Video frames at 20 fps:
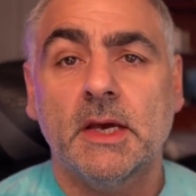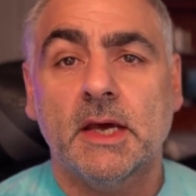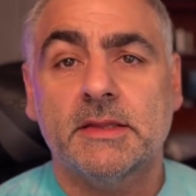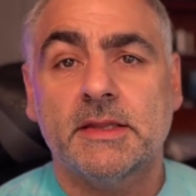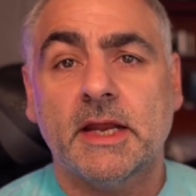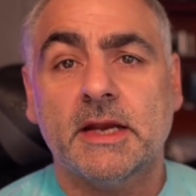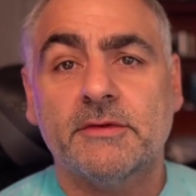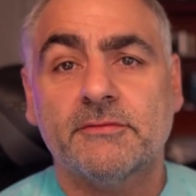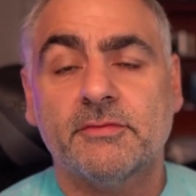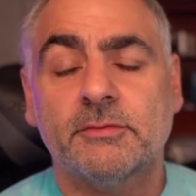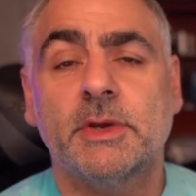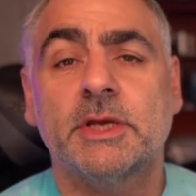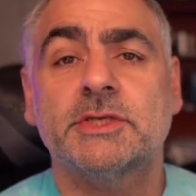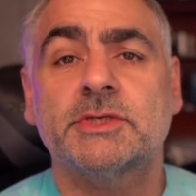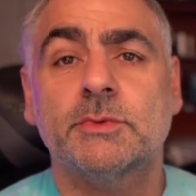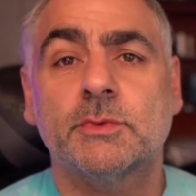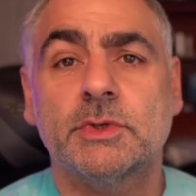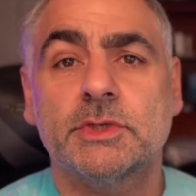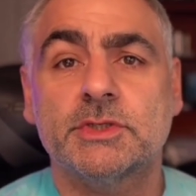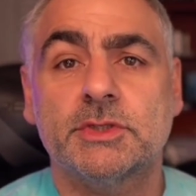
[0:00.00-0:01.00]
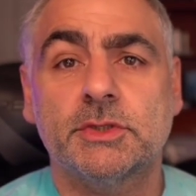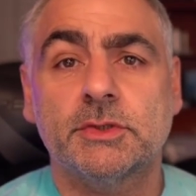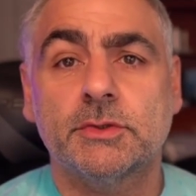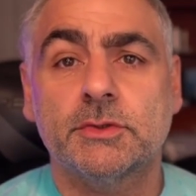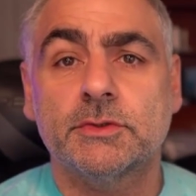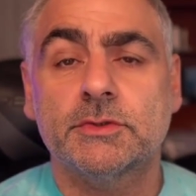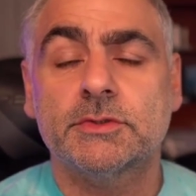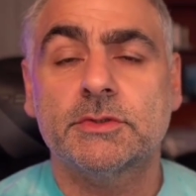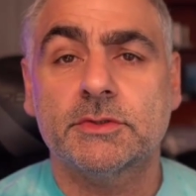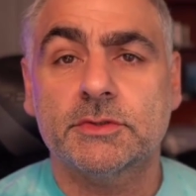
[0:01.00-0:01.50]
And that information was
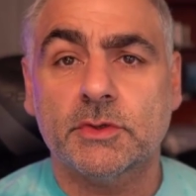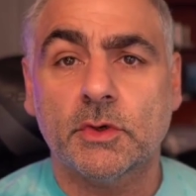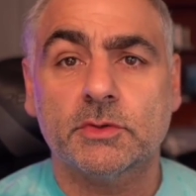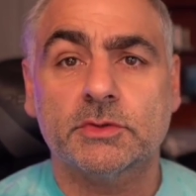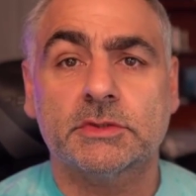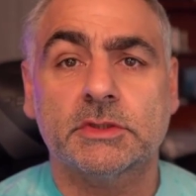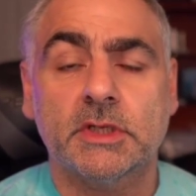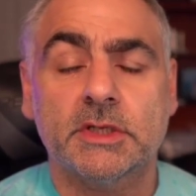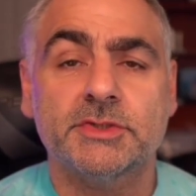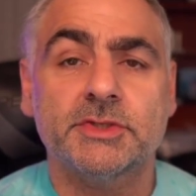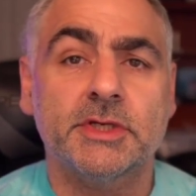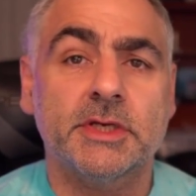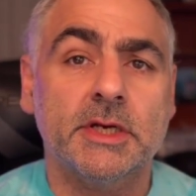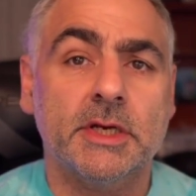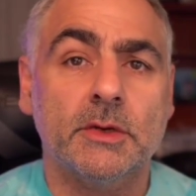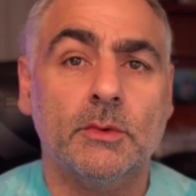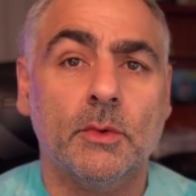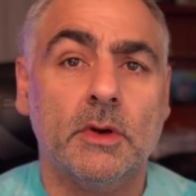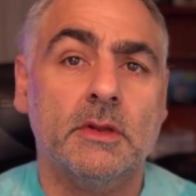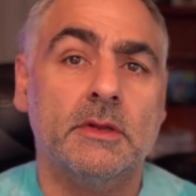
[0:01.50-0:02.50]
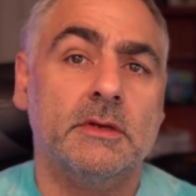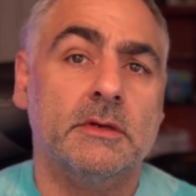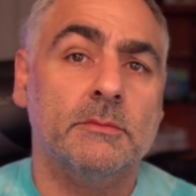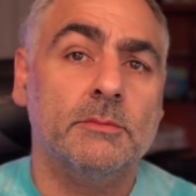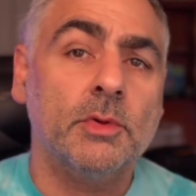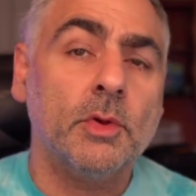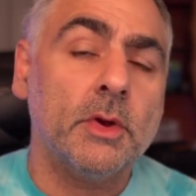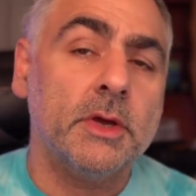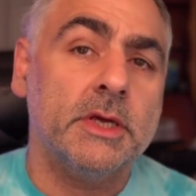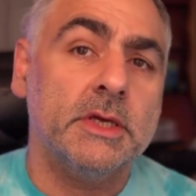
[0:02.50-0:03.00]
used to social engineer one of their
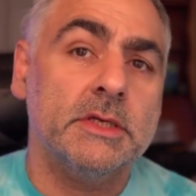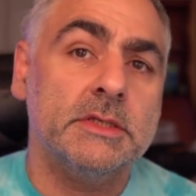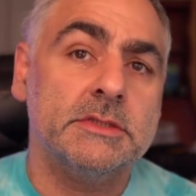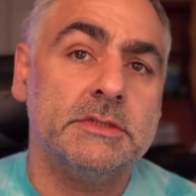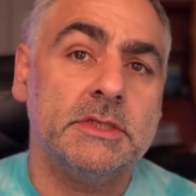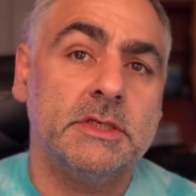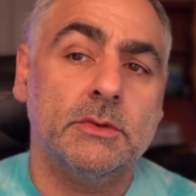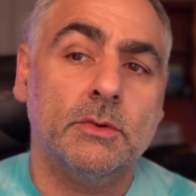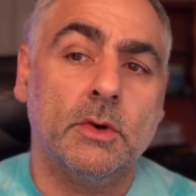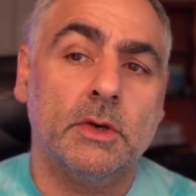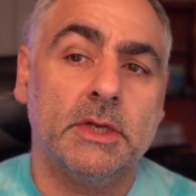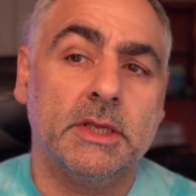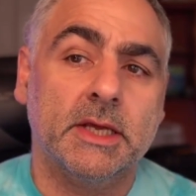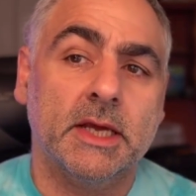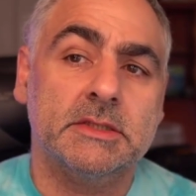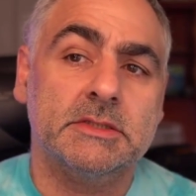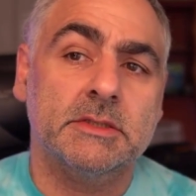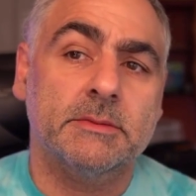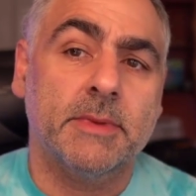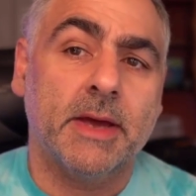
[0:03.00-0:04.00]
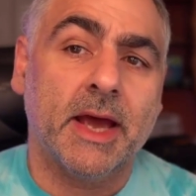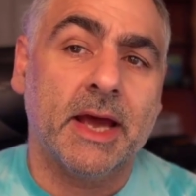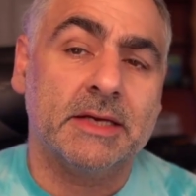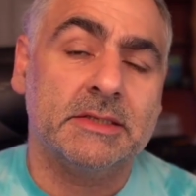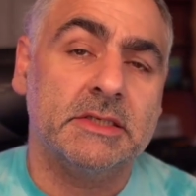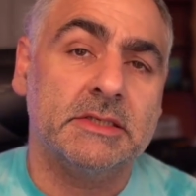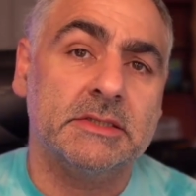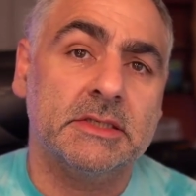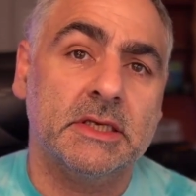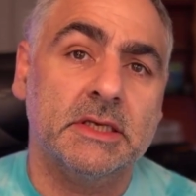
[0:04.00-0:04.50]
employees in order to get some
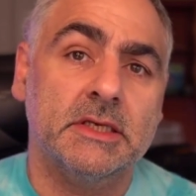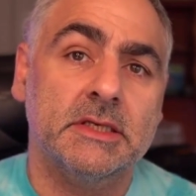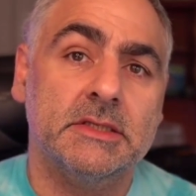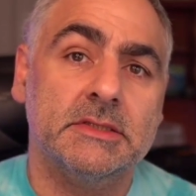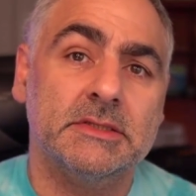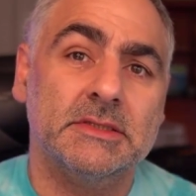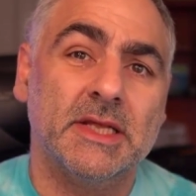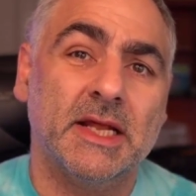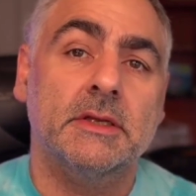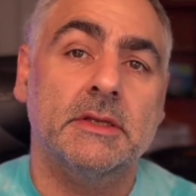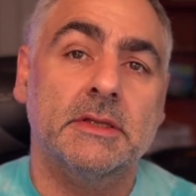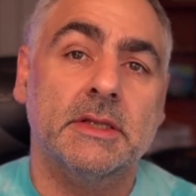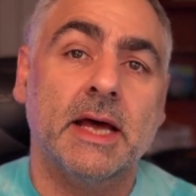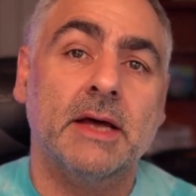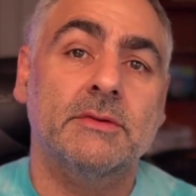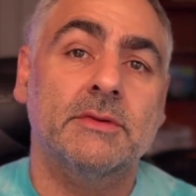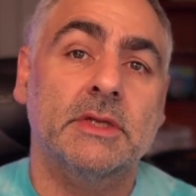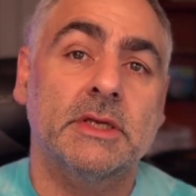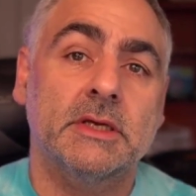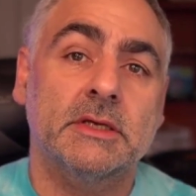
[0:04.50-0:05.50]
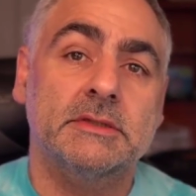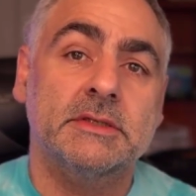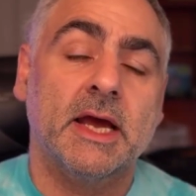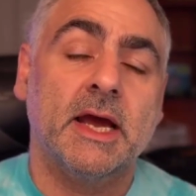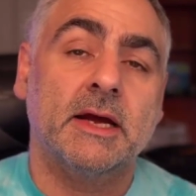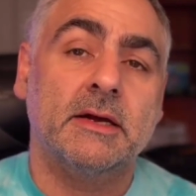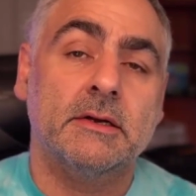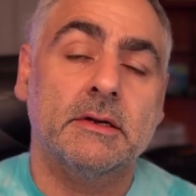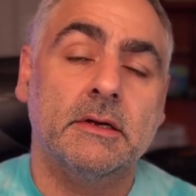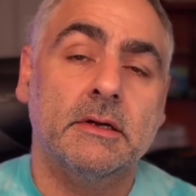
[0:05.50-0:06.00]
access keys that allowed the
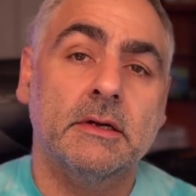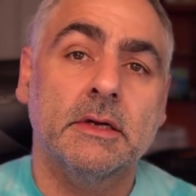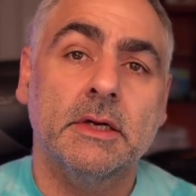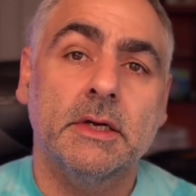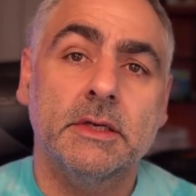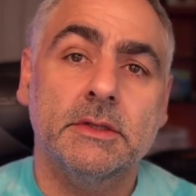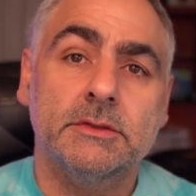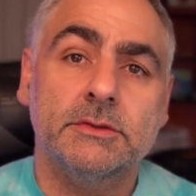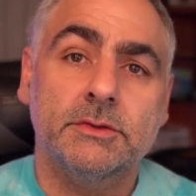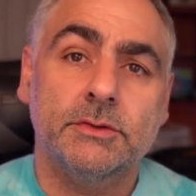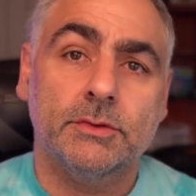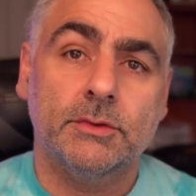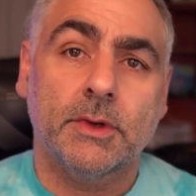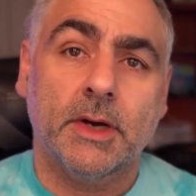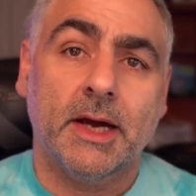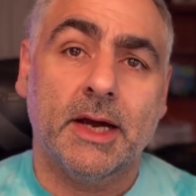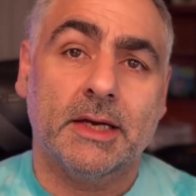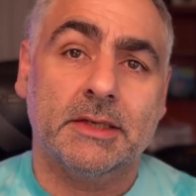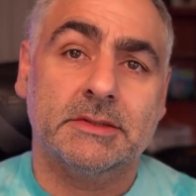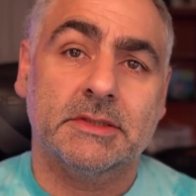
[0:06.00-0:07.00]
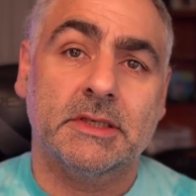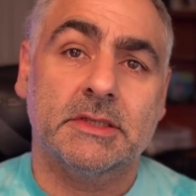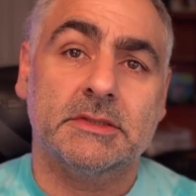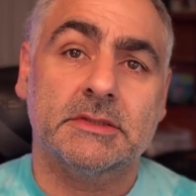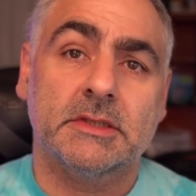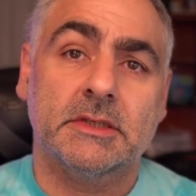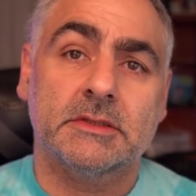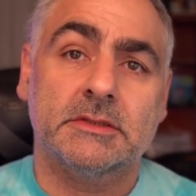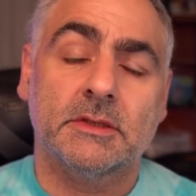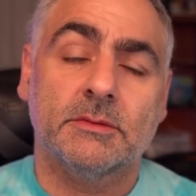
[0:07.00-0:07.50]
attacker to
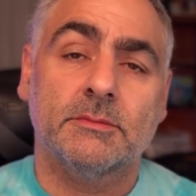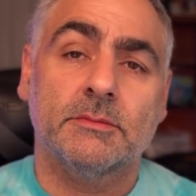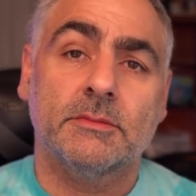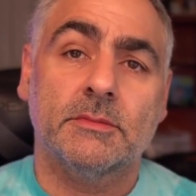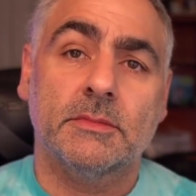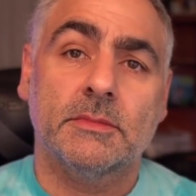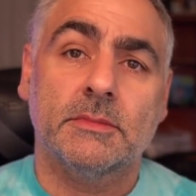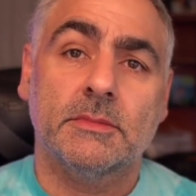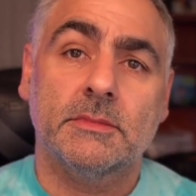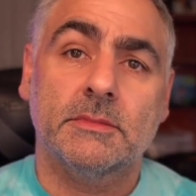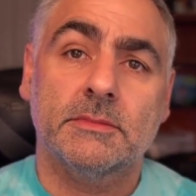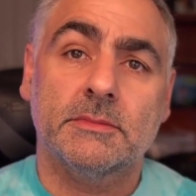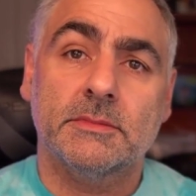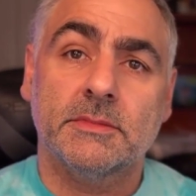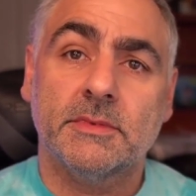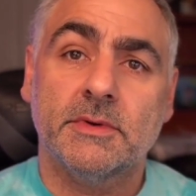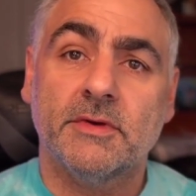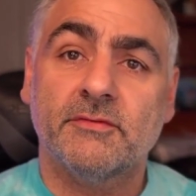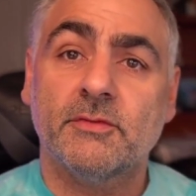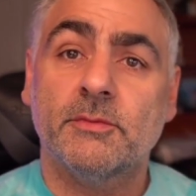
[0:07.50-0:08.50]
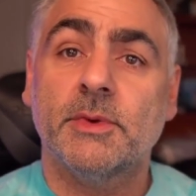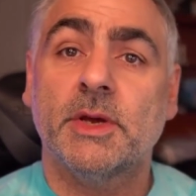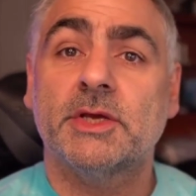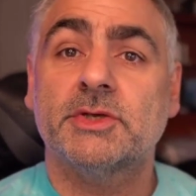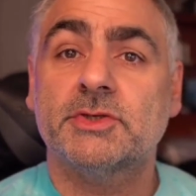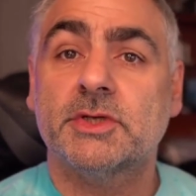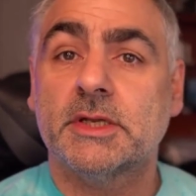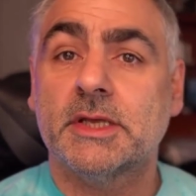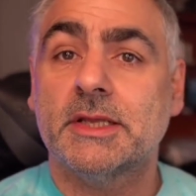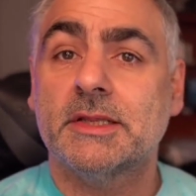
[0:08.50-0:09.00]
access some
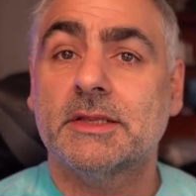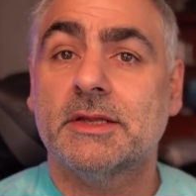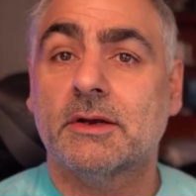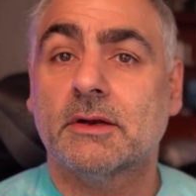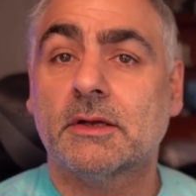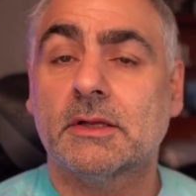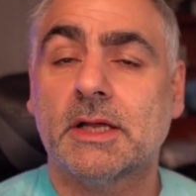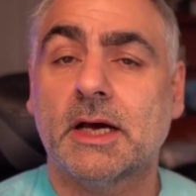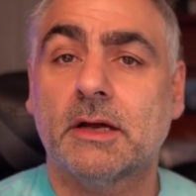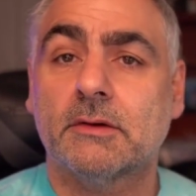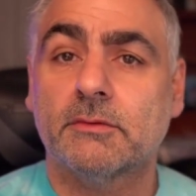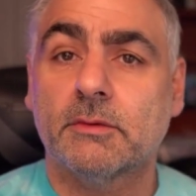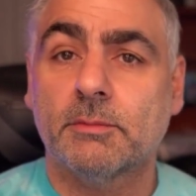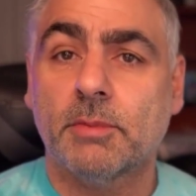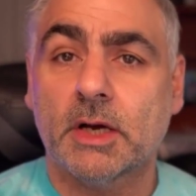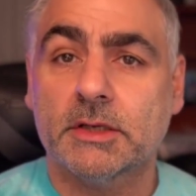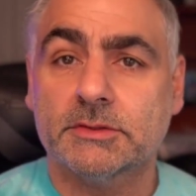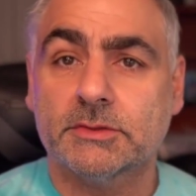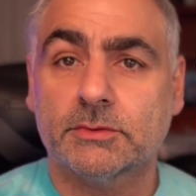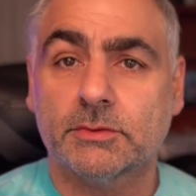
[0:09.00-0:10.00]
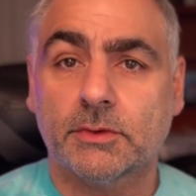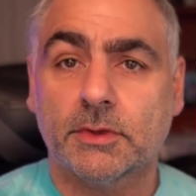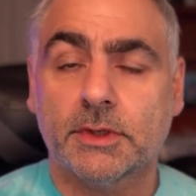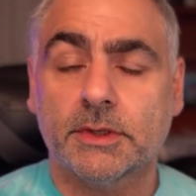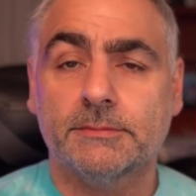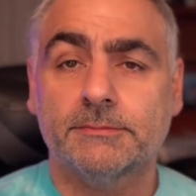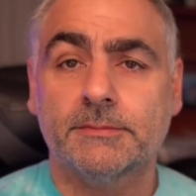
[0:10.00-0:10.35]
information in their cloud repository.